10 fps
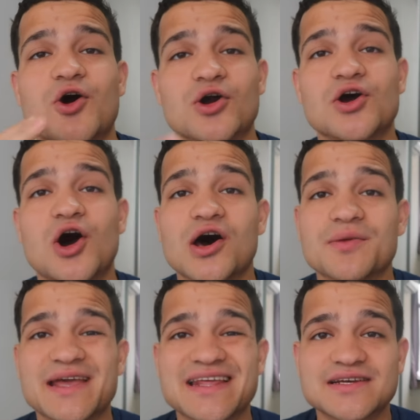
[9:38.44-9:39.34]
our
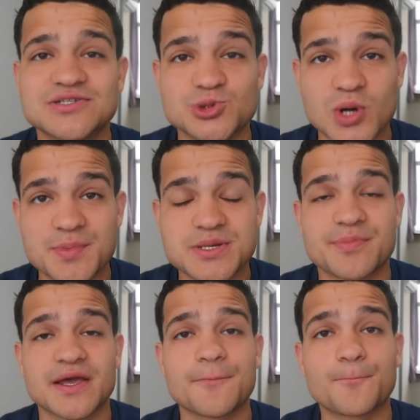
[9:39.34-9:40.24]
automated
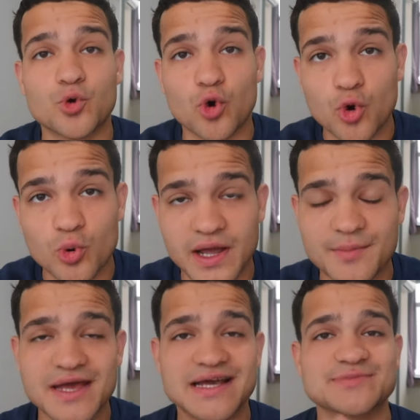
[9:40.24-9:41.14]
dropshipping
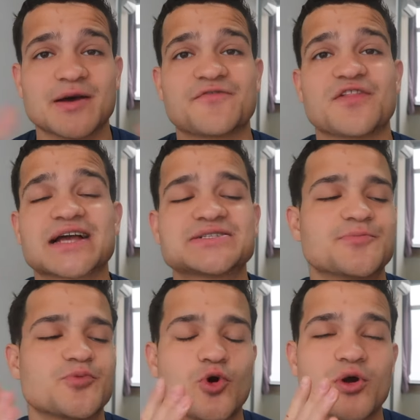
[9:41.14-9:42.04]
program. It's my
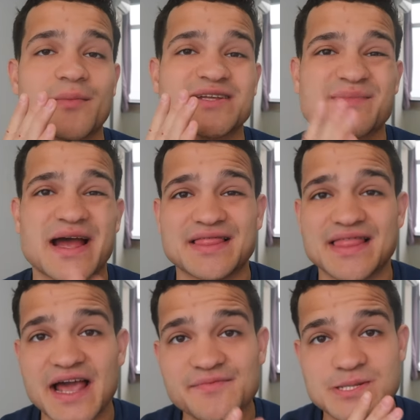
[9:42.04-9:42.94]
flagship program. It's my
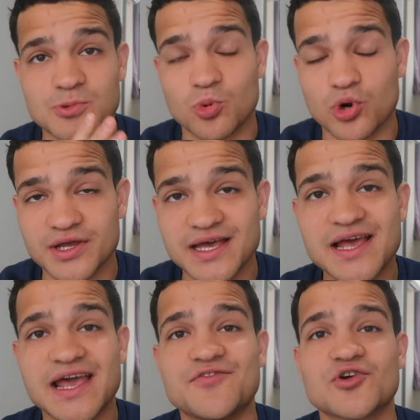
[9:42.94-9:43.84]
life's work.
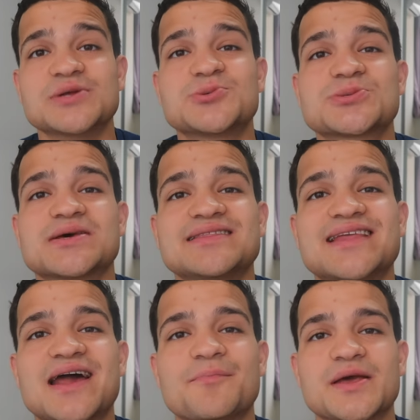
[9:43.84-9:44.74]
If you're interested in
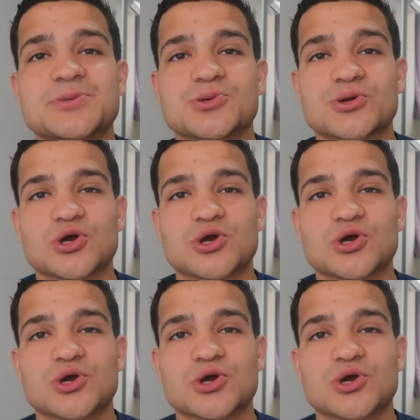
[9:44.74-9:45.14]
that, make sure to